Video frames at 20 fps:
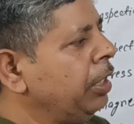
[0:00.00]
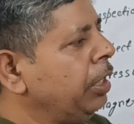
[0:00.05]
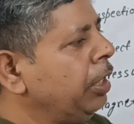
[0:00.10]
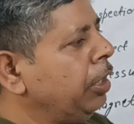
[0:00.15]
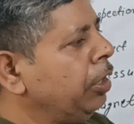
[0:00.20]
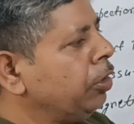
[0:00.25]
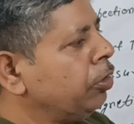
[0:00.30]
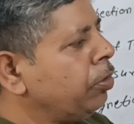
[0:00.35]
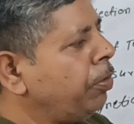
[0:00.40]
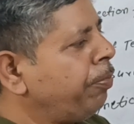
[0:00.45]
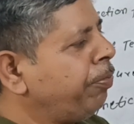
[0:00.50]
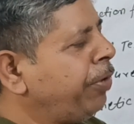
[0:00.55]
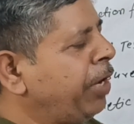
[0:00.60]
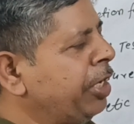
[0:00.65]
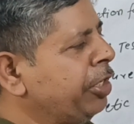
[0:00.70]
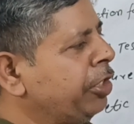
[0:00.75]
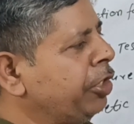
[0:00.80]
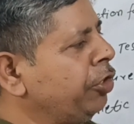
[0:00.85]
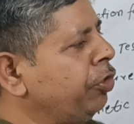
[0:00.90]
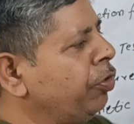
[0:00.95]
So
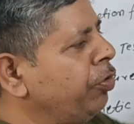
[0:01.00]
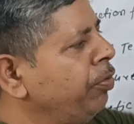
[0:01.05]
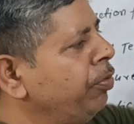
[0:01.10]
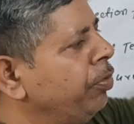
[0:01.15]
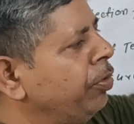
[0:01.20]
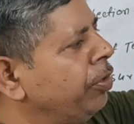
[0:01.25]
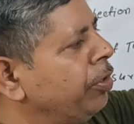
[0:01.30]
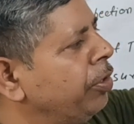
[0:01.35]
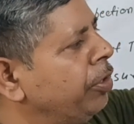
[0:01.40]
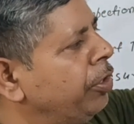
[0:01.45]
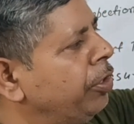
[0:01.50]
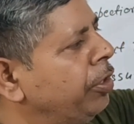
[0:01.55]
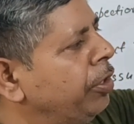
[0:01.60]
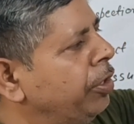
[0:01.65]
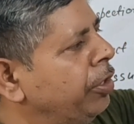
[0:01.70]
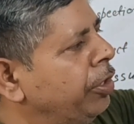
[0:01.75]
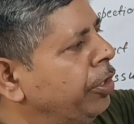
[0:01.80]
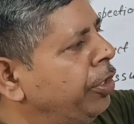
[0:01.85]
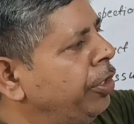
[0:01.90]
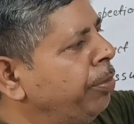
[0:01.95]

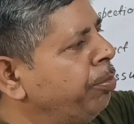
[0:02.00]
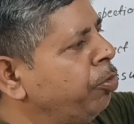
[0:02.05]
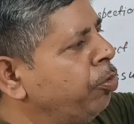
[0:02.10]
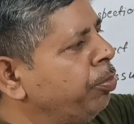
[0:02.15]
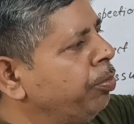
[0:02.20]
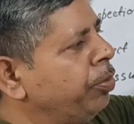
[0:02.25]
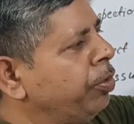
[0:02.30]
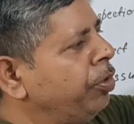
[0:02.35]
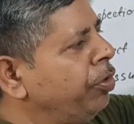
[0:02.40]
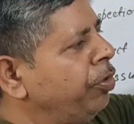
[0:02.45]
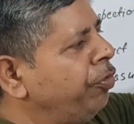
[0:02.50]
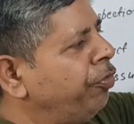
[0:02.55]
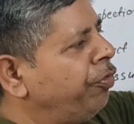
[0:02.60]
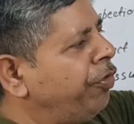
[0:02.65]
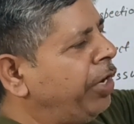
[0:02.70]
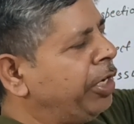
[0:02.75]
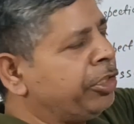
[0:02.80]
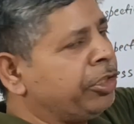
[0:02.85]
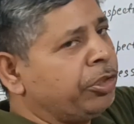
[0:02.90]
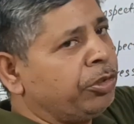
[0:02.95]
remove
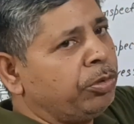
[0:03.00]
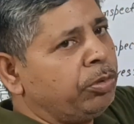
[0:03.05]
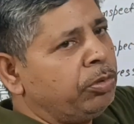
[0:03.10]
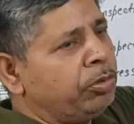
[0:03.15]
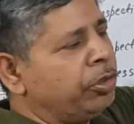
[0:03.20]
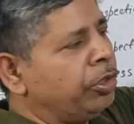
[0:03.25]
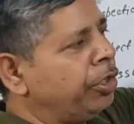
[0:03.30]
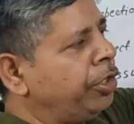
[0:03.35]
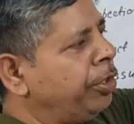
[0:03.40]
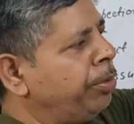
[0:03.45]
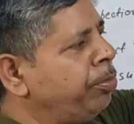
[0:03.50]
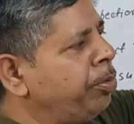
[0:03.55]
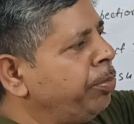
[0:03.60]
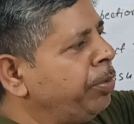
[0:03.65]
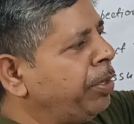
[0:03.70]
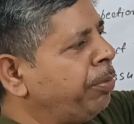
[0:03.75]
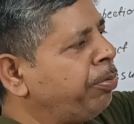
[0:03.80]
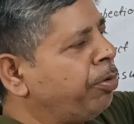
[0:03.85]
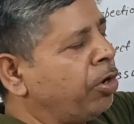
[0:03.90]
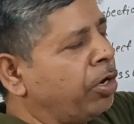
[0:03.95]
first you remove the
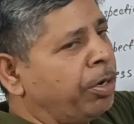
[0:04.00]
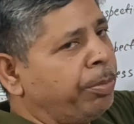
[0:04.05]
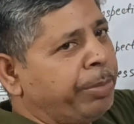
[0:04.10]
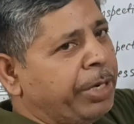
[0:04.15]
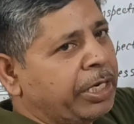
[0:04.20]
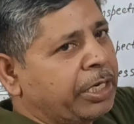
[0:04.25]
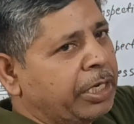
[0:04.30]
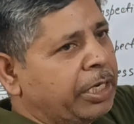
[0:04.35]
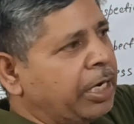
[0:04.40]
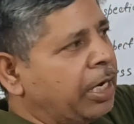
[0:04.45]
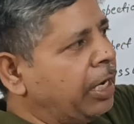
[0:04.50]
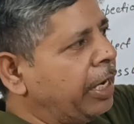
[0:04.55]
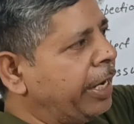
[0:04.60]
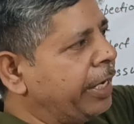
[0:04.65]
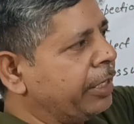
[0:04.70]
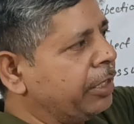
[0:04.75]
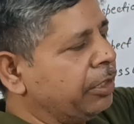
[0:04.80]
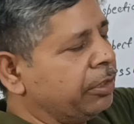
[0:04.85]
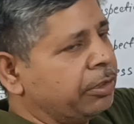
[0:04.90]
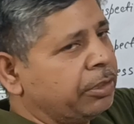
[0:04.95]
foreign material like
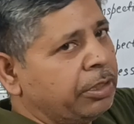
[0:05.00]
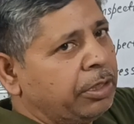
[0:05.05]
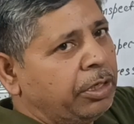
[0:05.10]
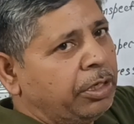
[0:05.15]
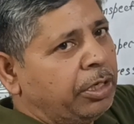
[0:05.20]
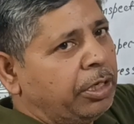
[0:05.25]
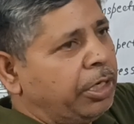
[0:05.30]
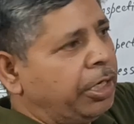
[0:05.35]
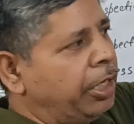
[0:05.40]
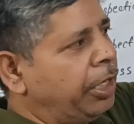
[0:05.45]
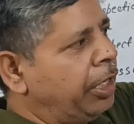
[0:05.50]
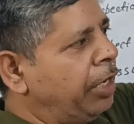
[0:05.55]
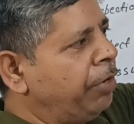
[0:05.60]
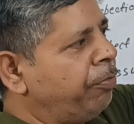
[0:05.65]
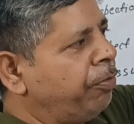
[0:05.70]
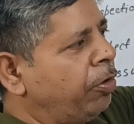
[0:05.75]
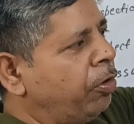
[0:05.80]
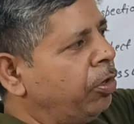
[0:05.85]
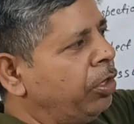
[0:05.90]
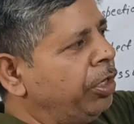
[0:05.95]
this in
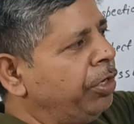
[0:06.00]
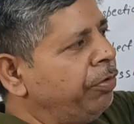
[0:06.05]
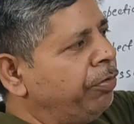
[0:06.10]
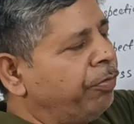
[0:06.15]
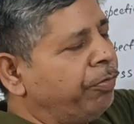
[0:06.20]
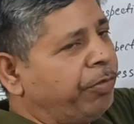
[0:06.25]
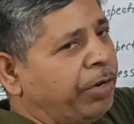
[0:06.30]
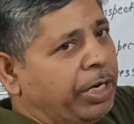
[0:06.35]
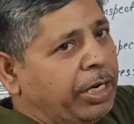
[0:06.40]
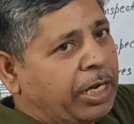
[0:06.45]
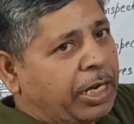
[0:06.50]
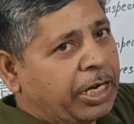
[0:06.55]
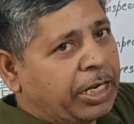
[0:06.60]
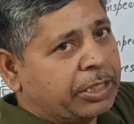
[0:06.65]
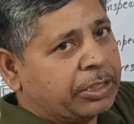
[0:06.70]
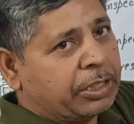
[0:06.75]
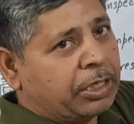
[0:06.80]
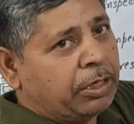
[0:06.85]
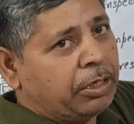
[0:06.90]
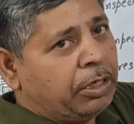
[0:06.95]
only one
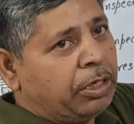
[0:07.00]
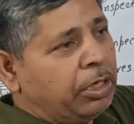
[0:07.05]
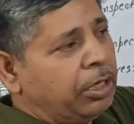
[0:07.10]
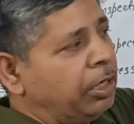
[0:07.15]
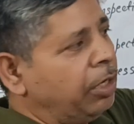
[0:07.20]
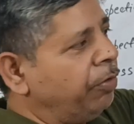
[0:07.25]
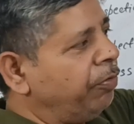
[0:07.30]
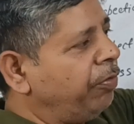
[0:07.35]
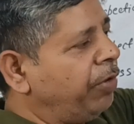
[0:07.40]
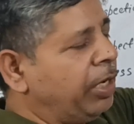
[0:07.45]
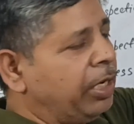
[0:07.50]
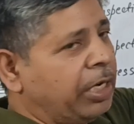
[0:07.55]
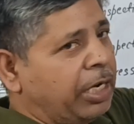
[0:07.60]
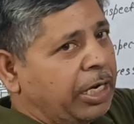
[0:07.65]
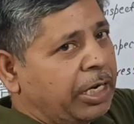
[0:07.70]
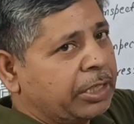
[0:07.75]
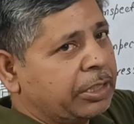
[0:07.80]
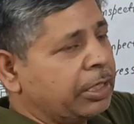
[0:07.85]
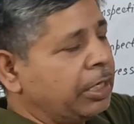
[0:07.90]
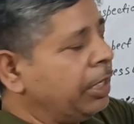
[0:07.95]
direction,
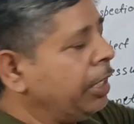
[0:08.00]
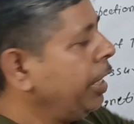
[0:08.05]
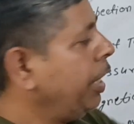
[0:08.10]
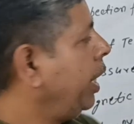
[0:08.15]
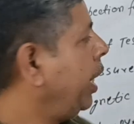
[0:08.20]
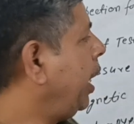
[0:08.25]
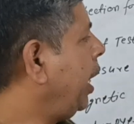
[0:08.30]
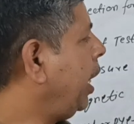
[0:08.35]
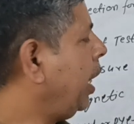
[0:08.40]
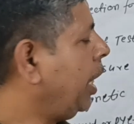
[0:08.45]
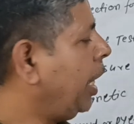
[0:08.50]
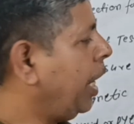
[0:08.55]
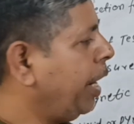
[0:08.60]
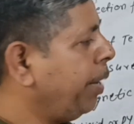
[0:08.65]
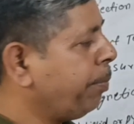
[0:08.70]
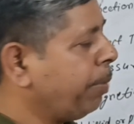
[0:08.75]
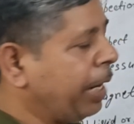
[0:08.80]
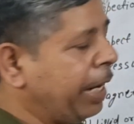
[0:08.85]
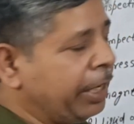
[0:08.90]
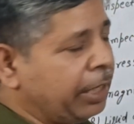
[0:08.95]
and
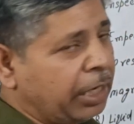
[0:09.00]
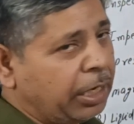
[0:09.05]
apply the